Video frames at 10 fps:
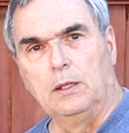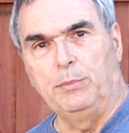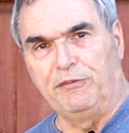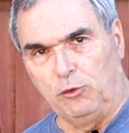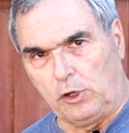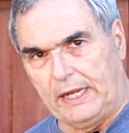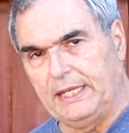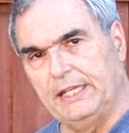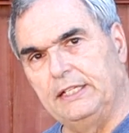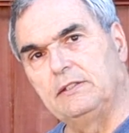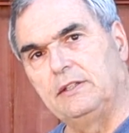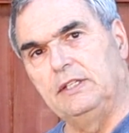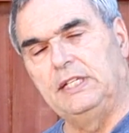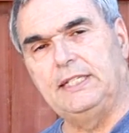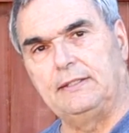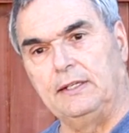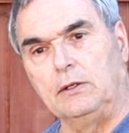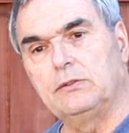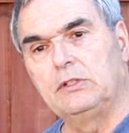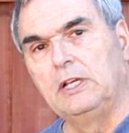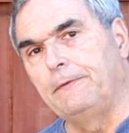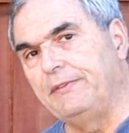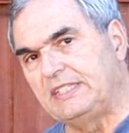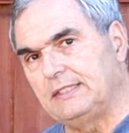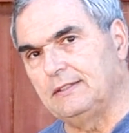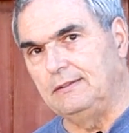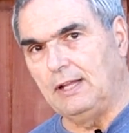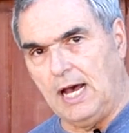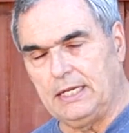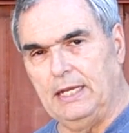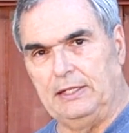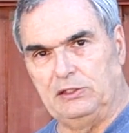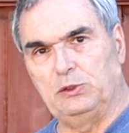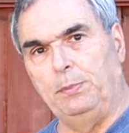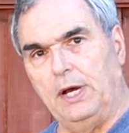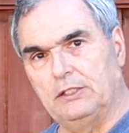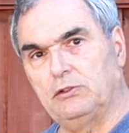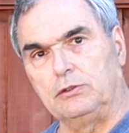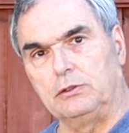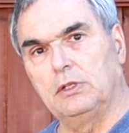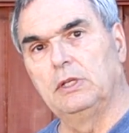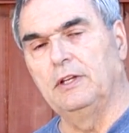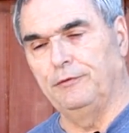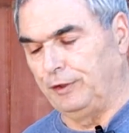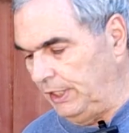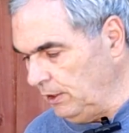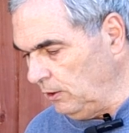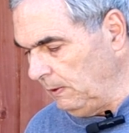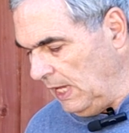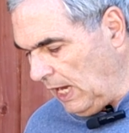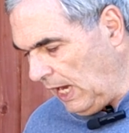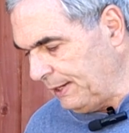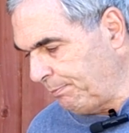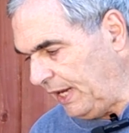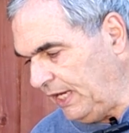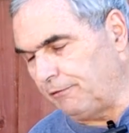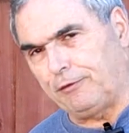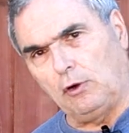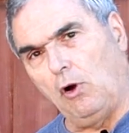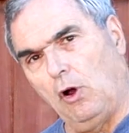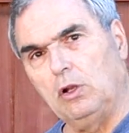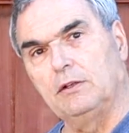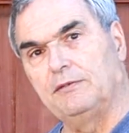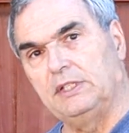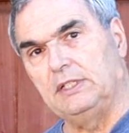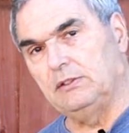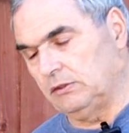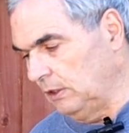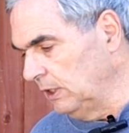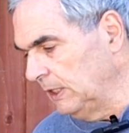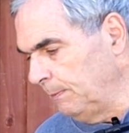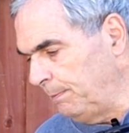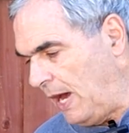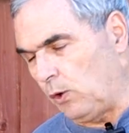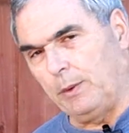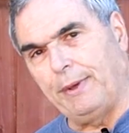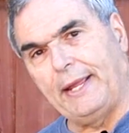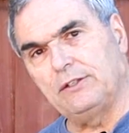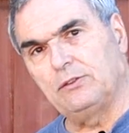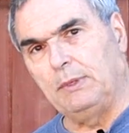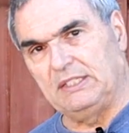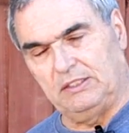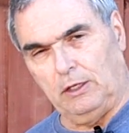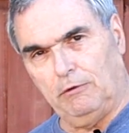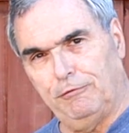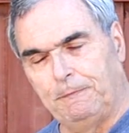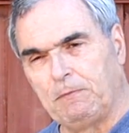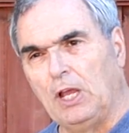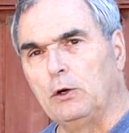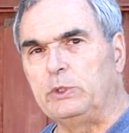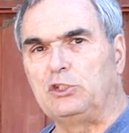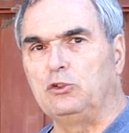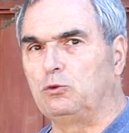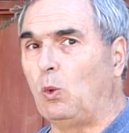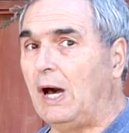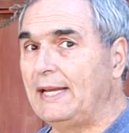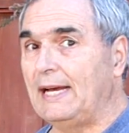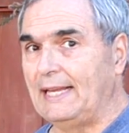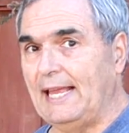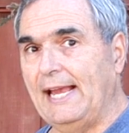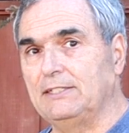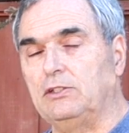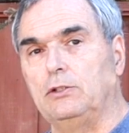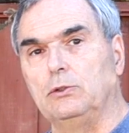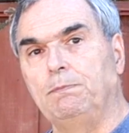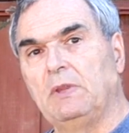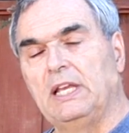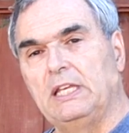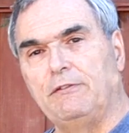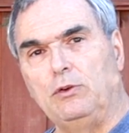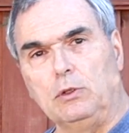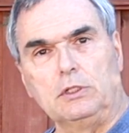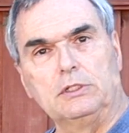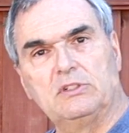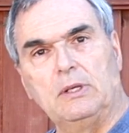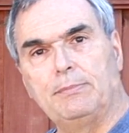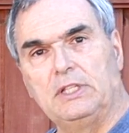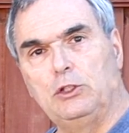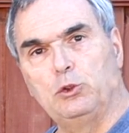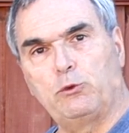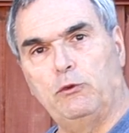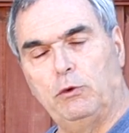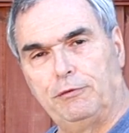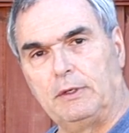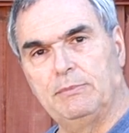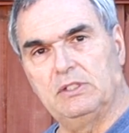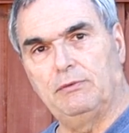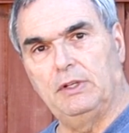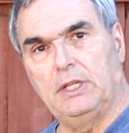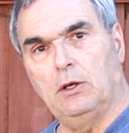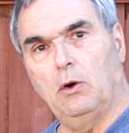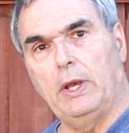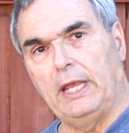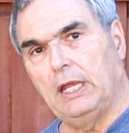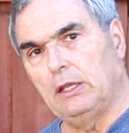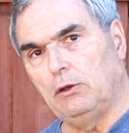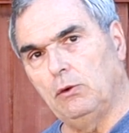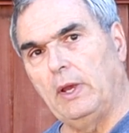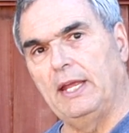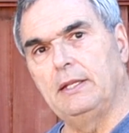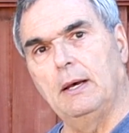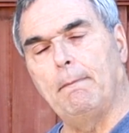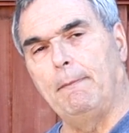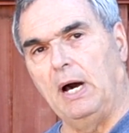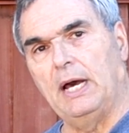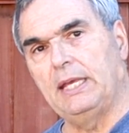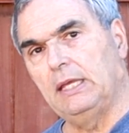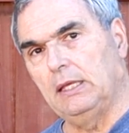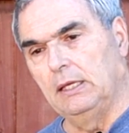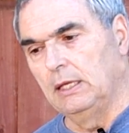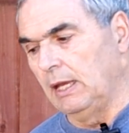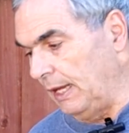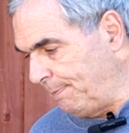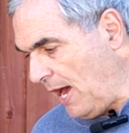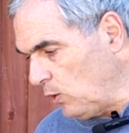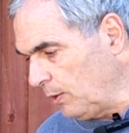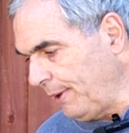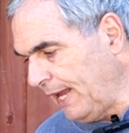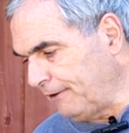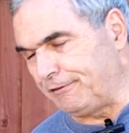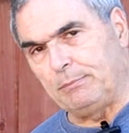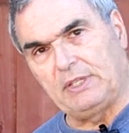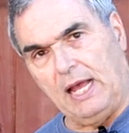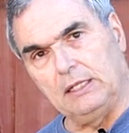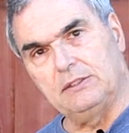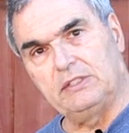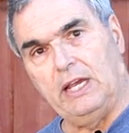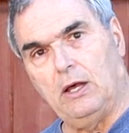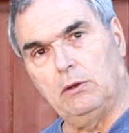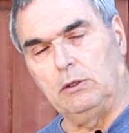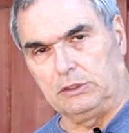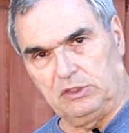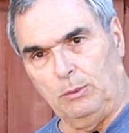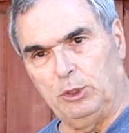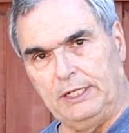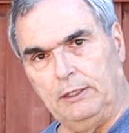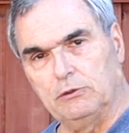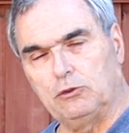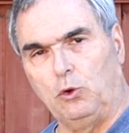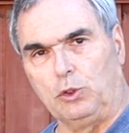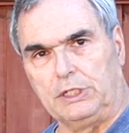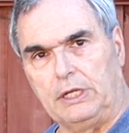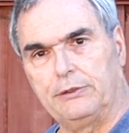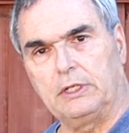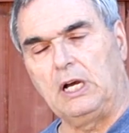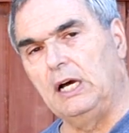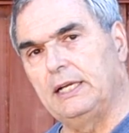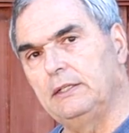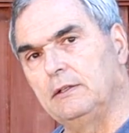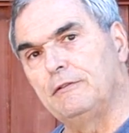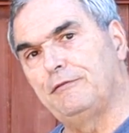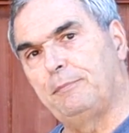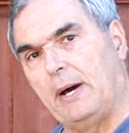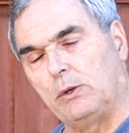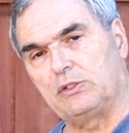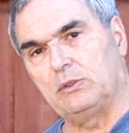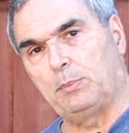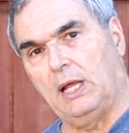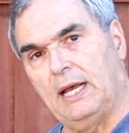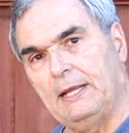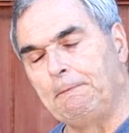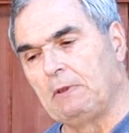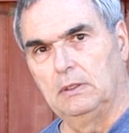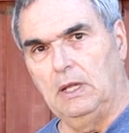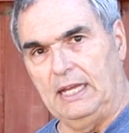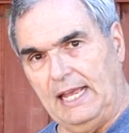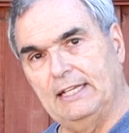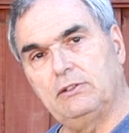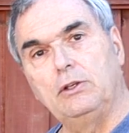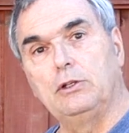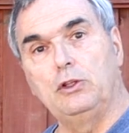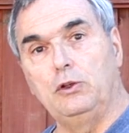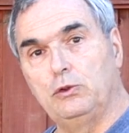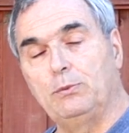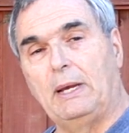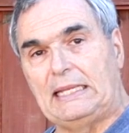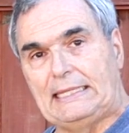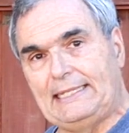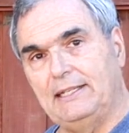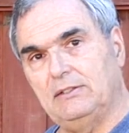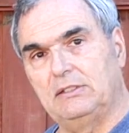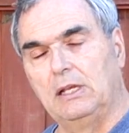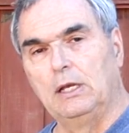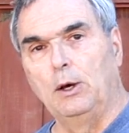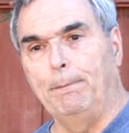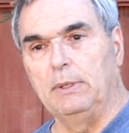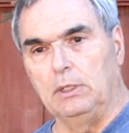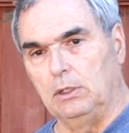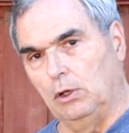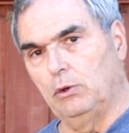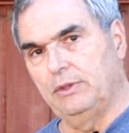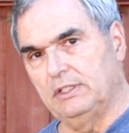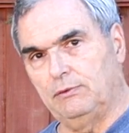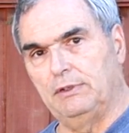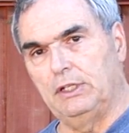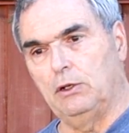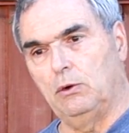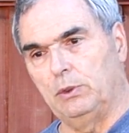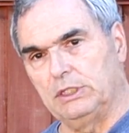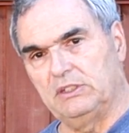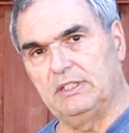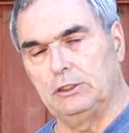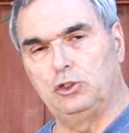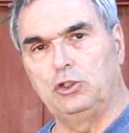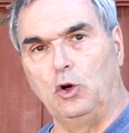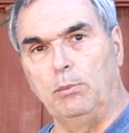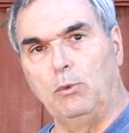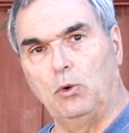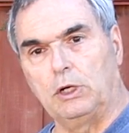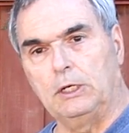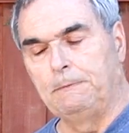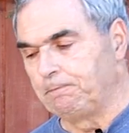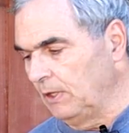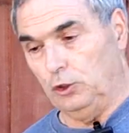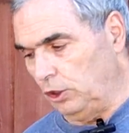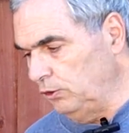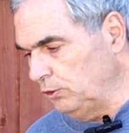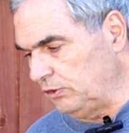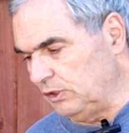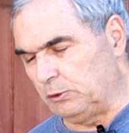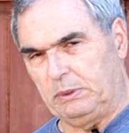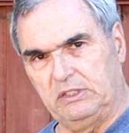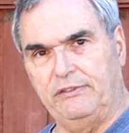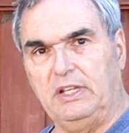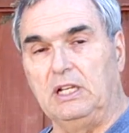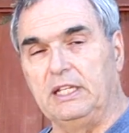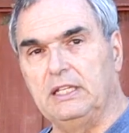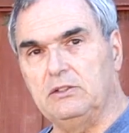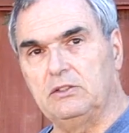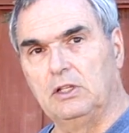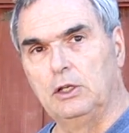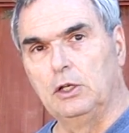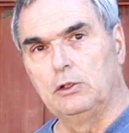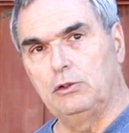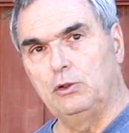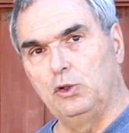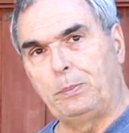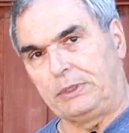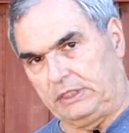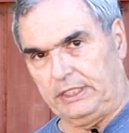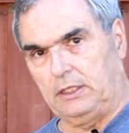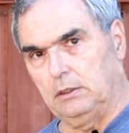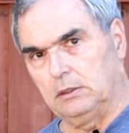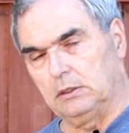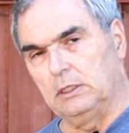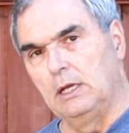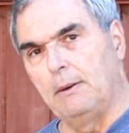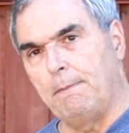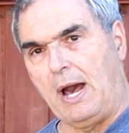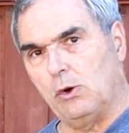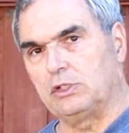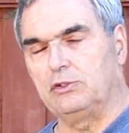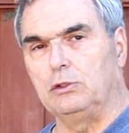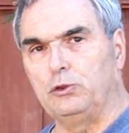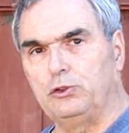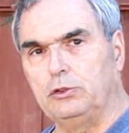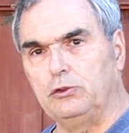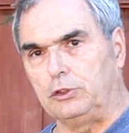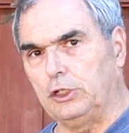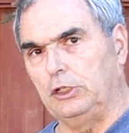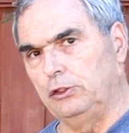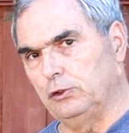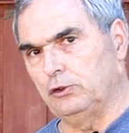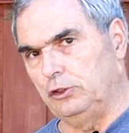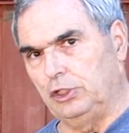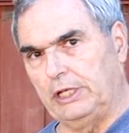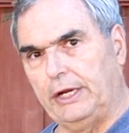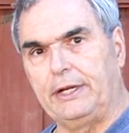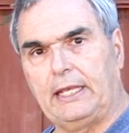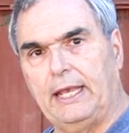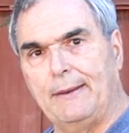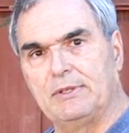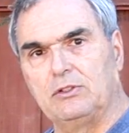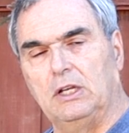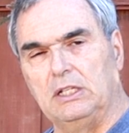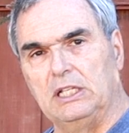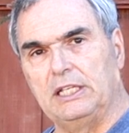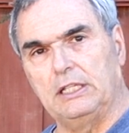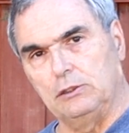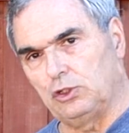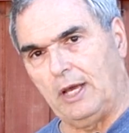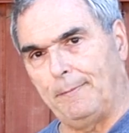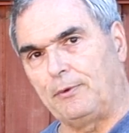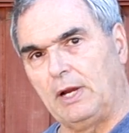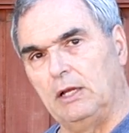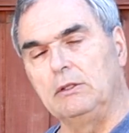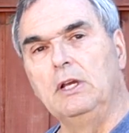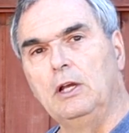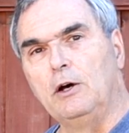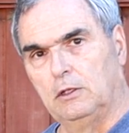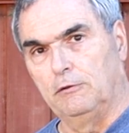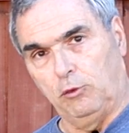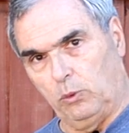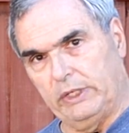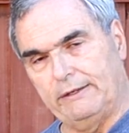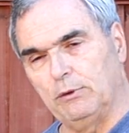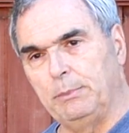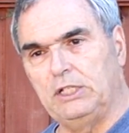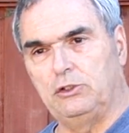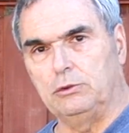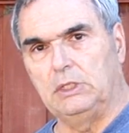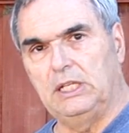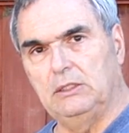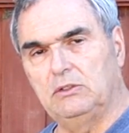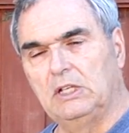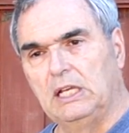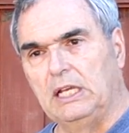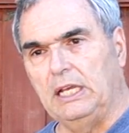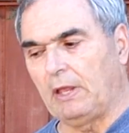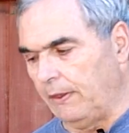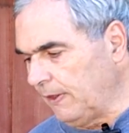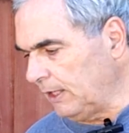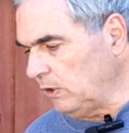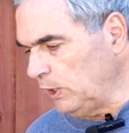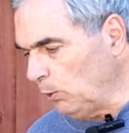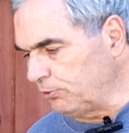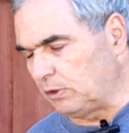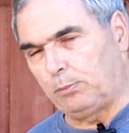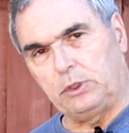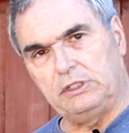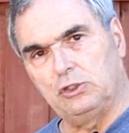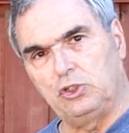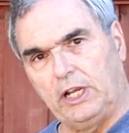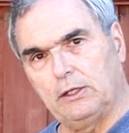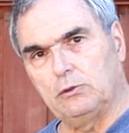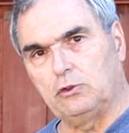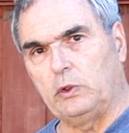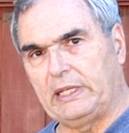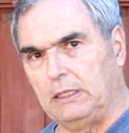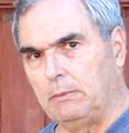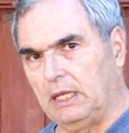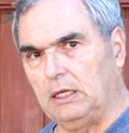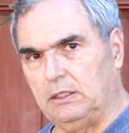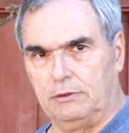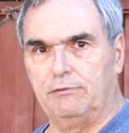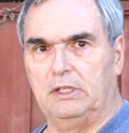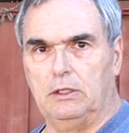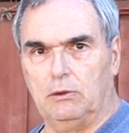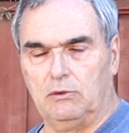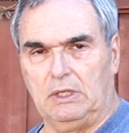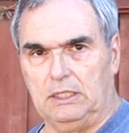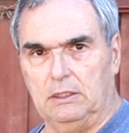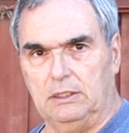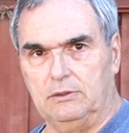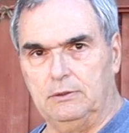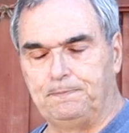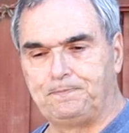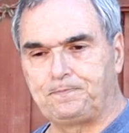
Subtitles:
Before I get into the details, this is not a sponsored video. I paid for all of these power banks myself, which is why I ask you, if you learn something useful from this video and you end up buying a power bank from Talent Cell or someone else or another kind of power supply, I ask you to use my links below this video where it says show more. You can use the specific links to particular power solutions, or you can use a generic Amazon link and shop around for whatever meets your needs. And that'll help support this channel so I can make other videos like this.